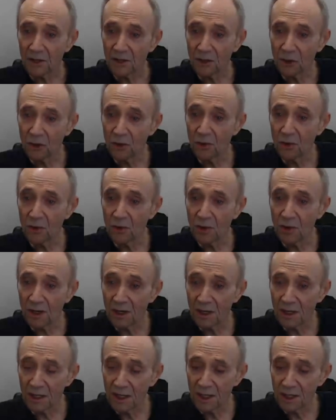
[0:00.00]

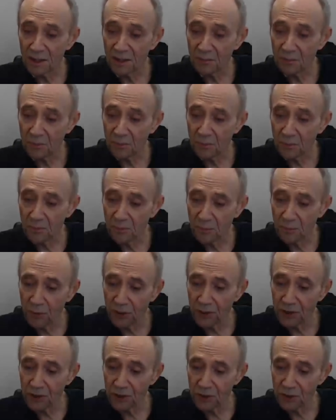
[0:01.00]
it
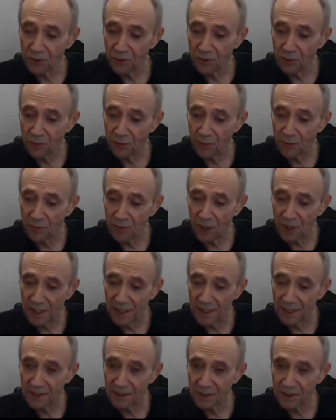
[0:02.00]
puts you
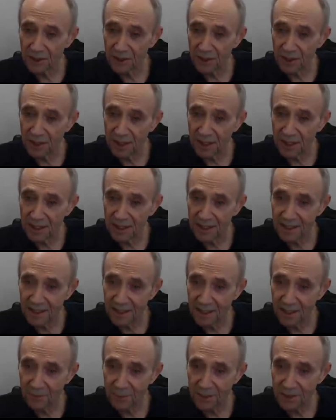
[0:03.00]
in
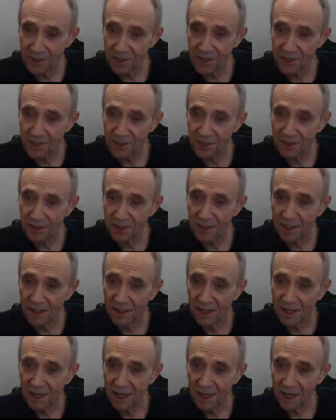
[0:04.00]
the position
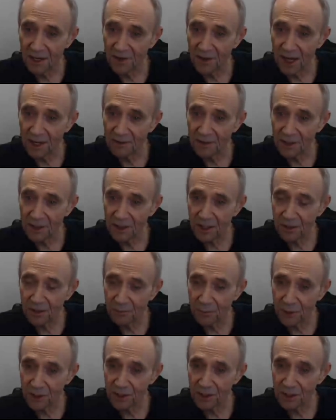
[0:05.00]
of having
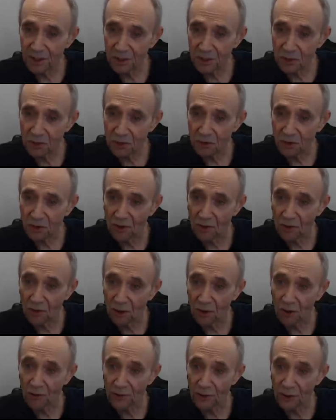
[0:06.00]
complete
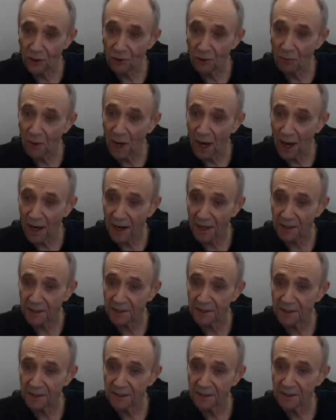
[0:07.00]
control over your
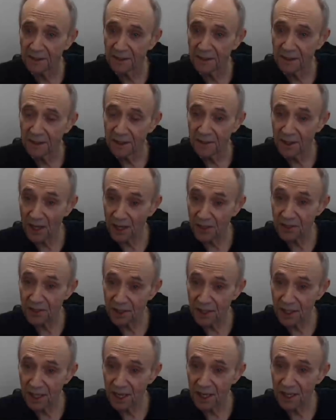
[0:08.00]
mind.
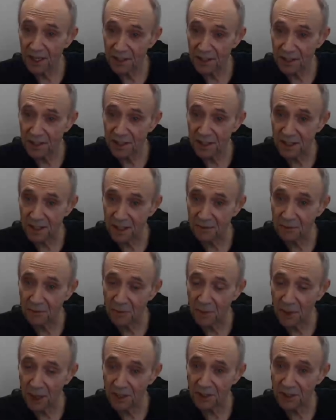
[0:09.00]
That's the case. It